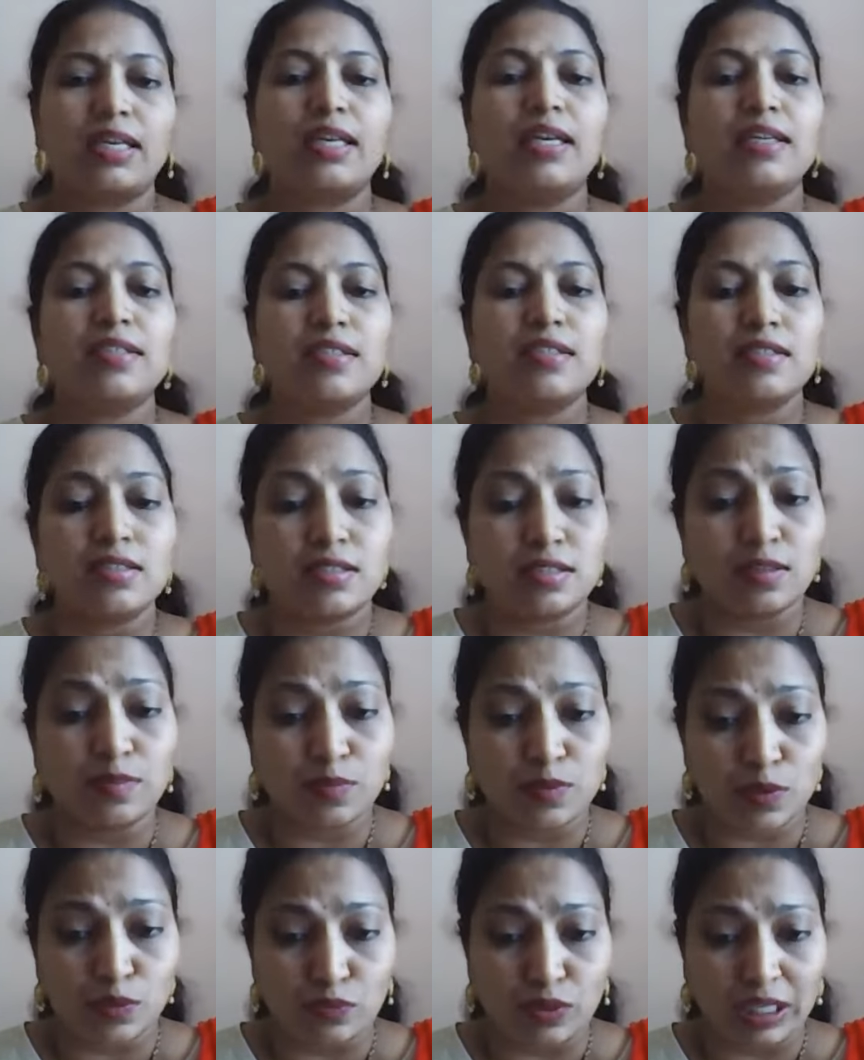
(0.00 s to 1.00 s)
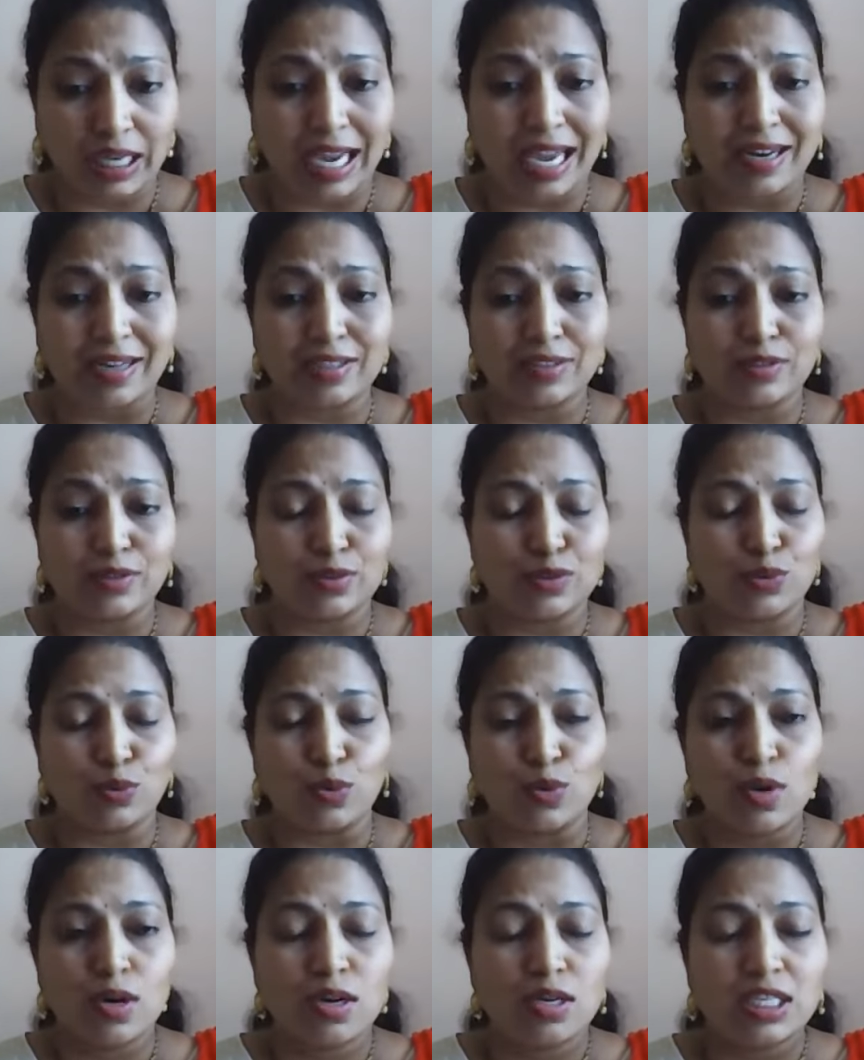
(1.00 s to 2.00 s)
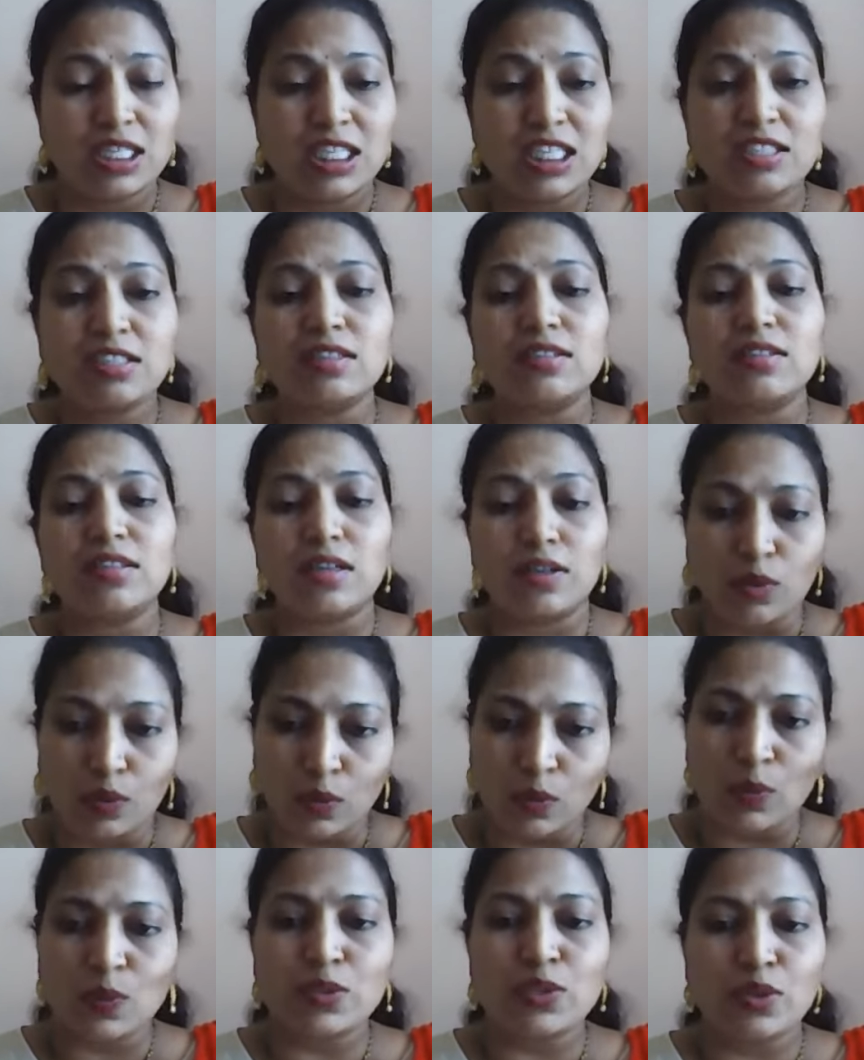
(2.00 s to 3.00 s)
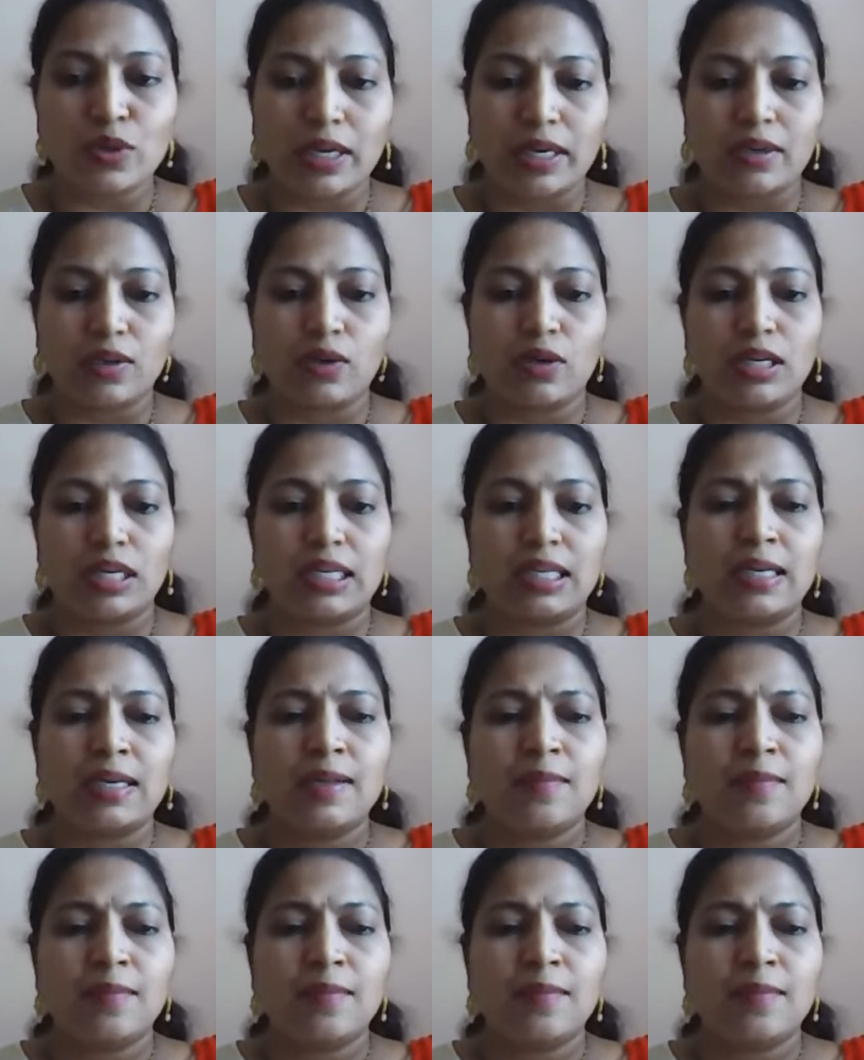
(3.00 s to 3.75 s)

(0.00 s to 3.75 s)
the relationships of the characters to each other are also ironic.